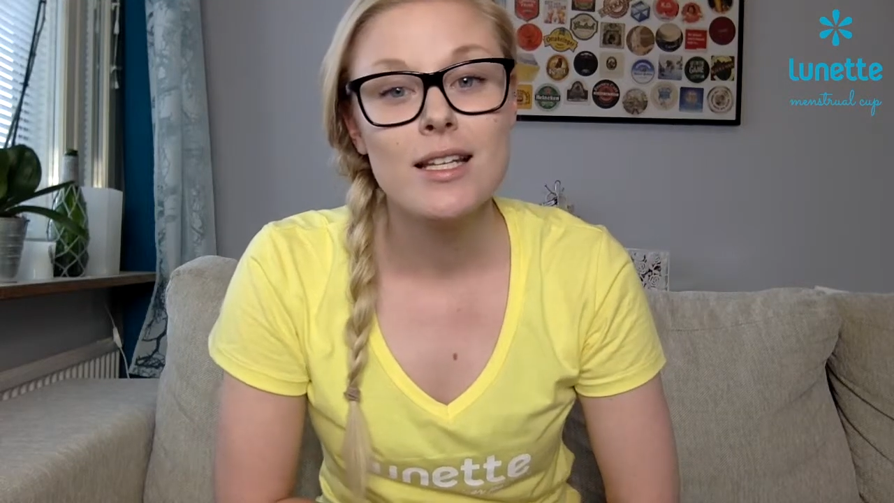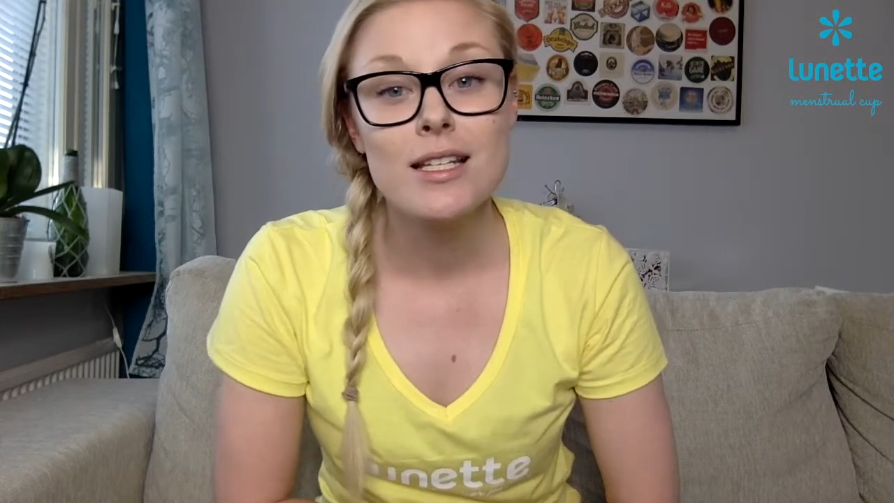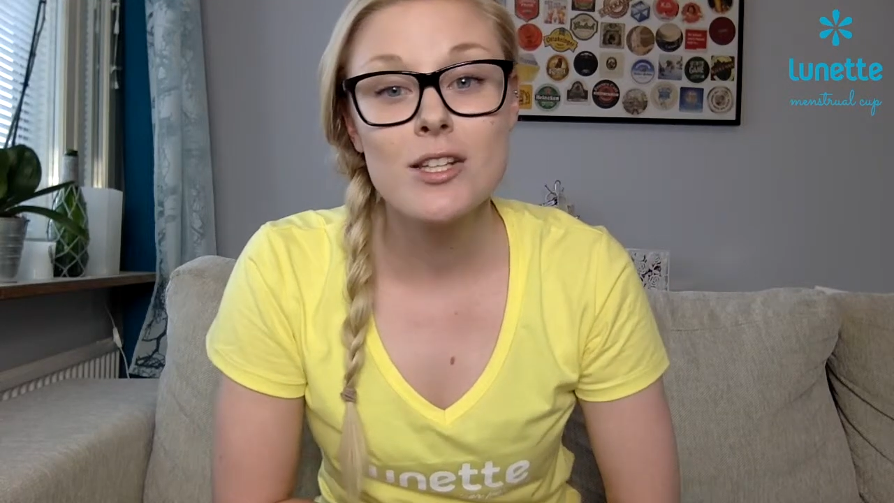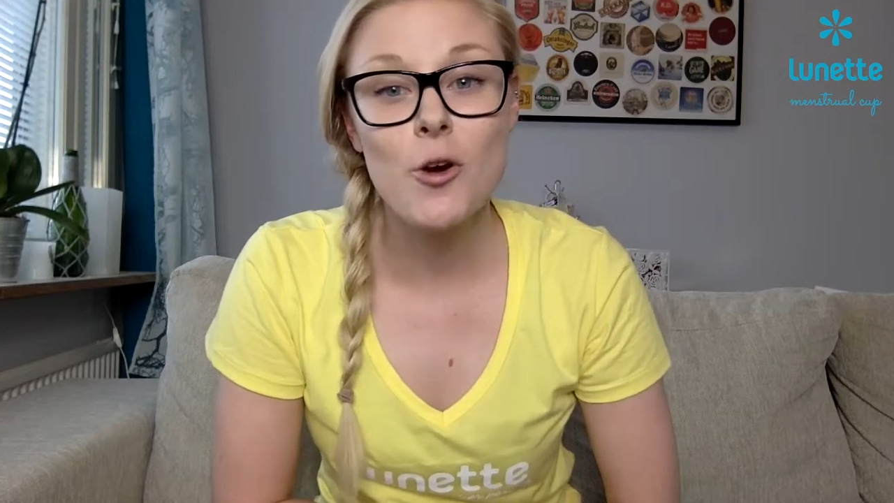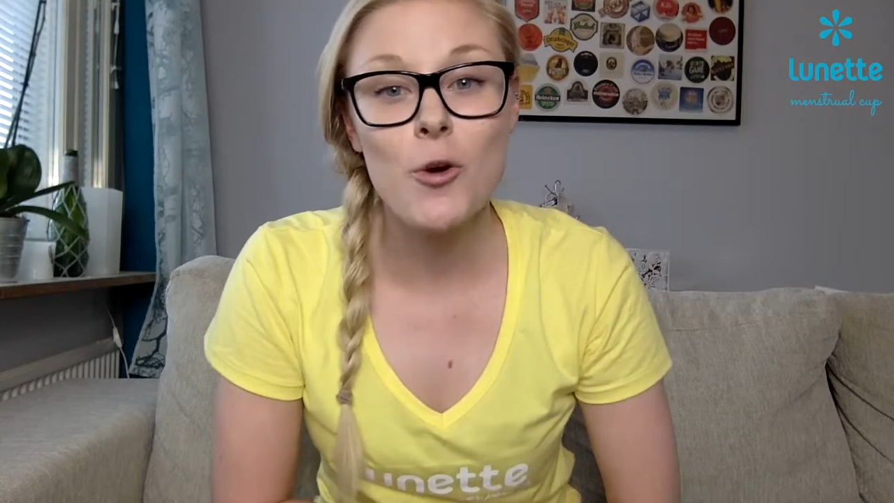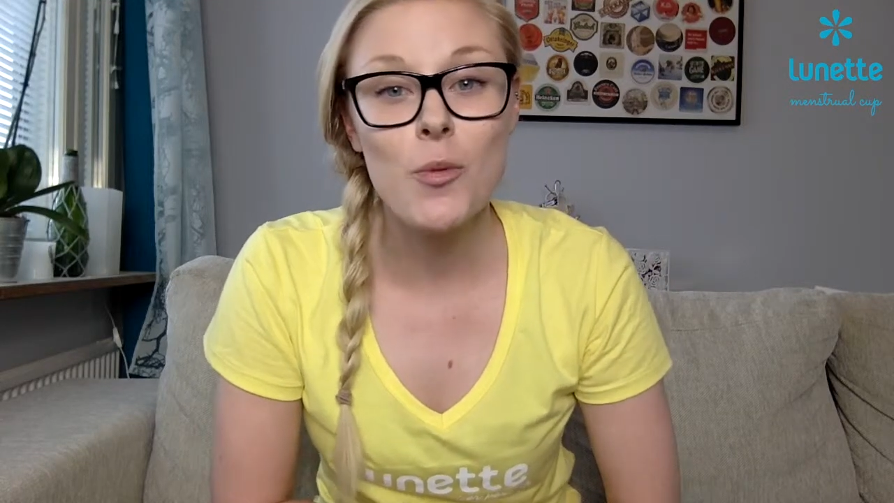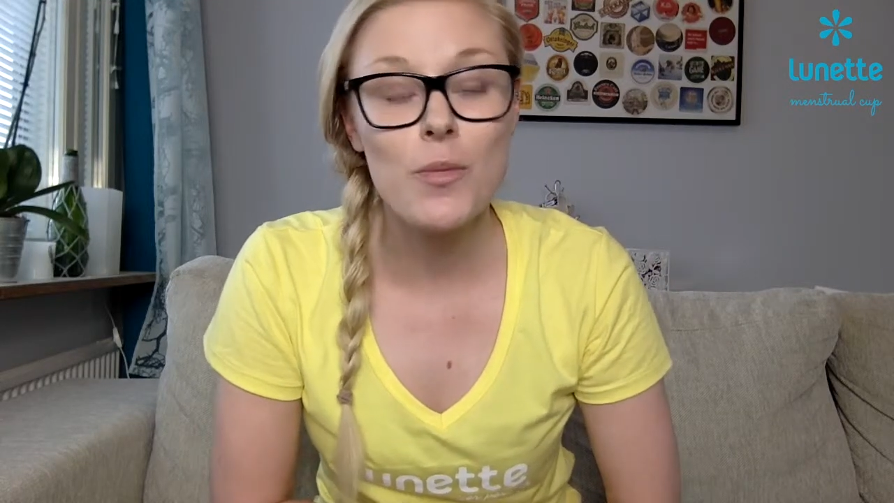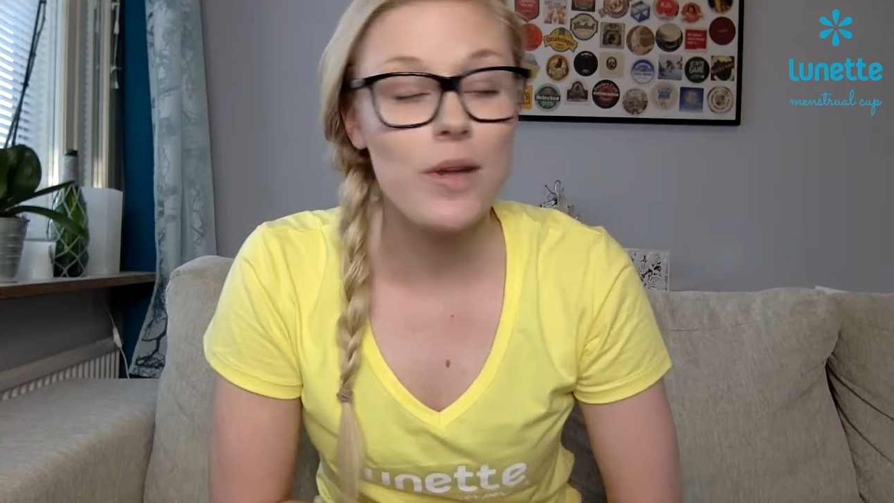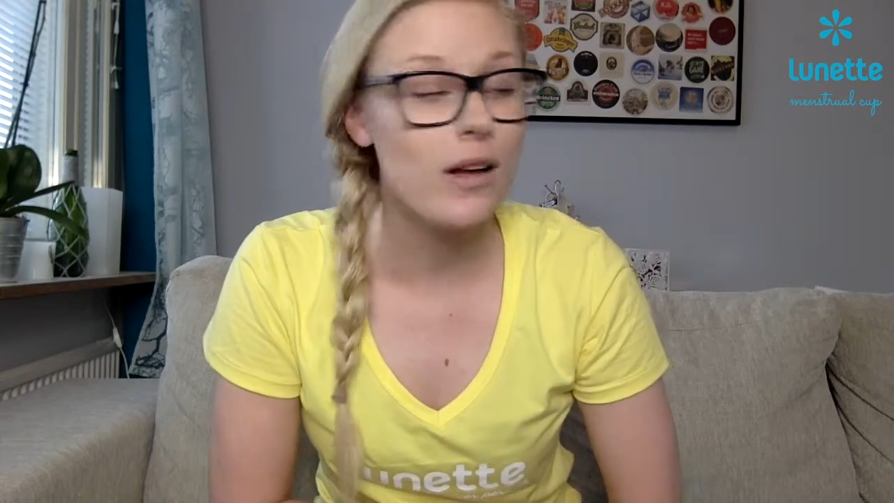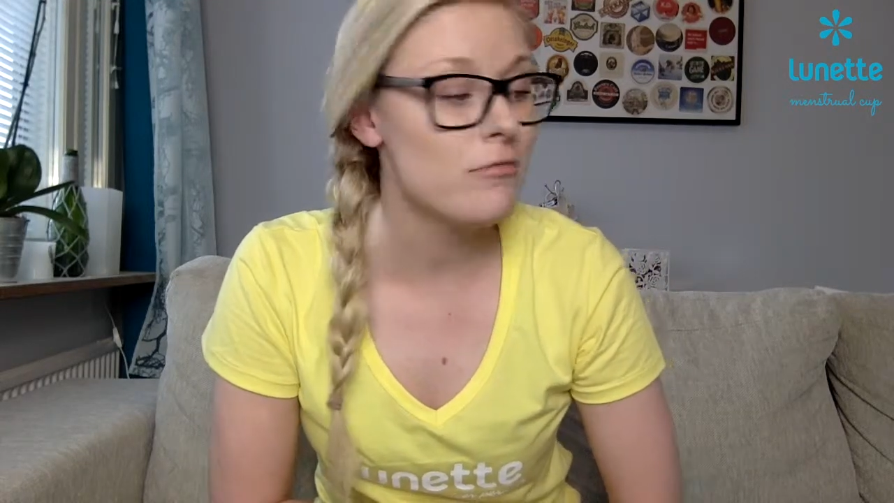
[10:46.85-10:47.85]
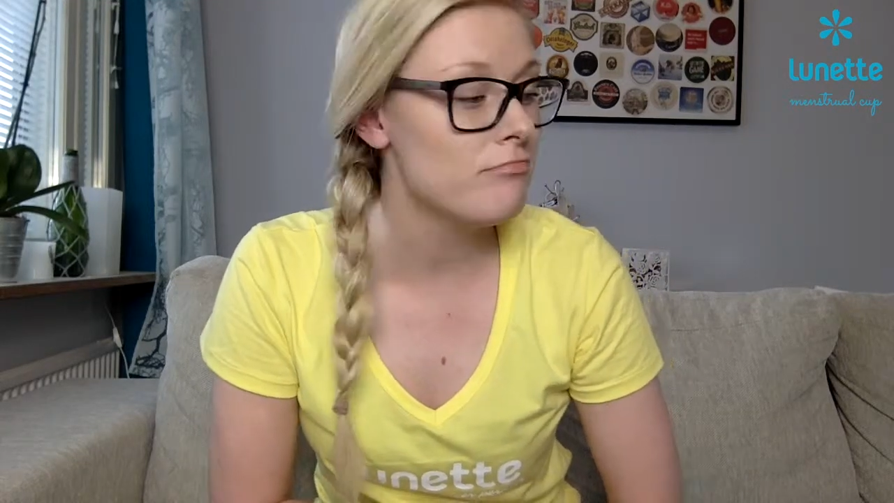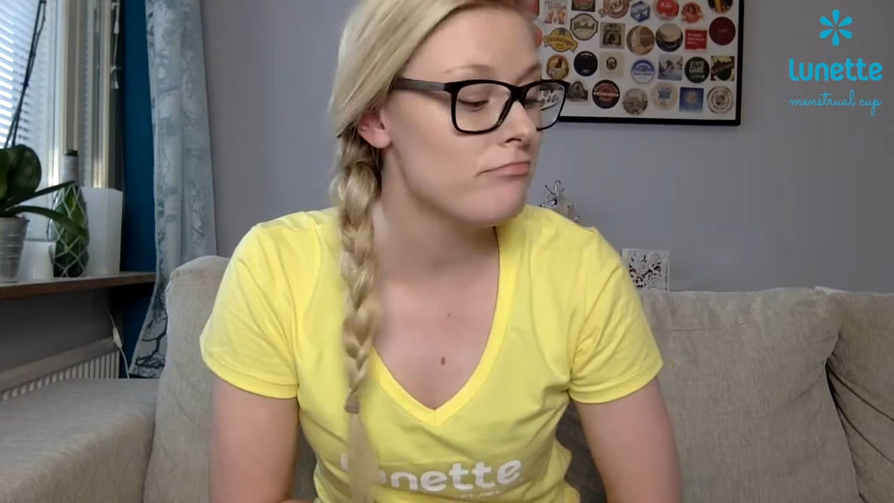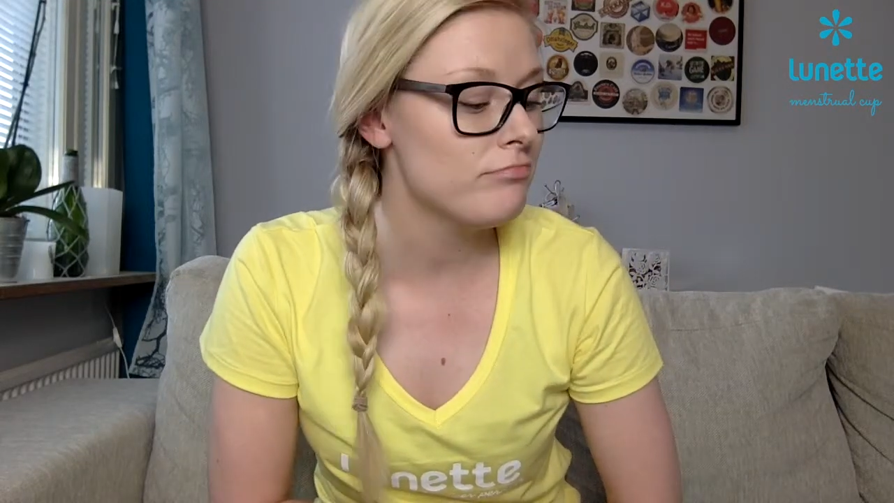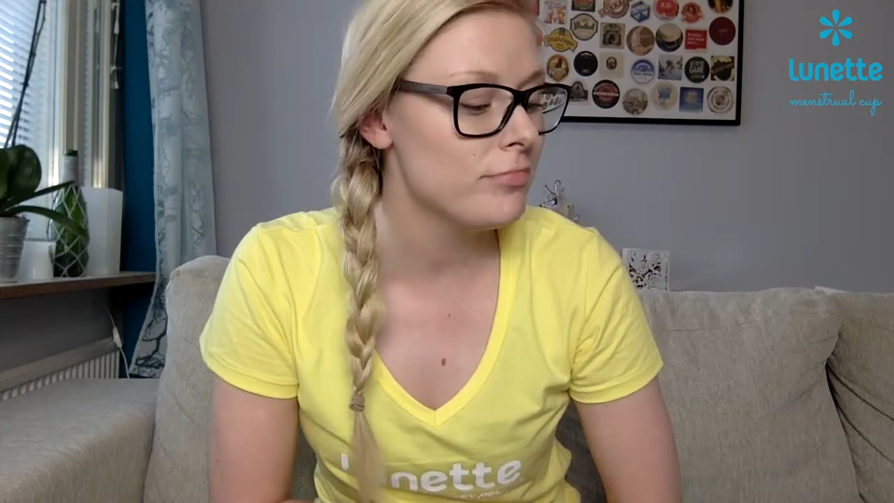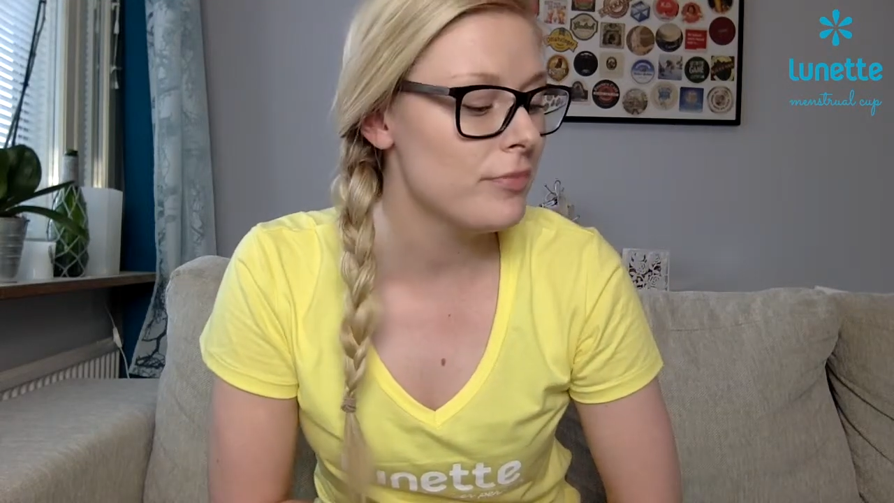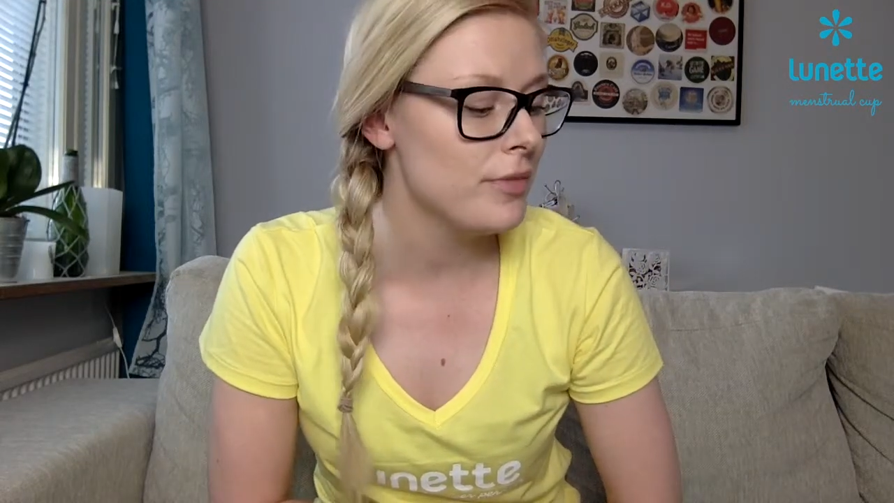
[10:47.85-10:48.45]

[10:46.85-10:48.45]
So um,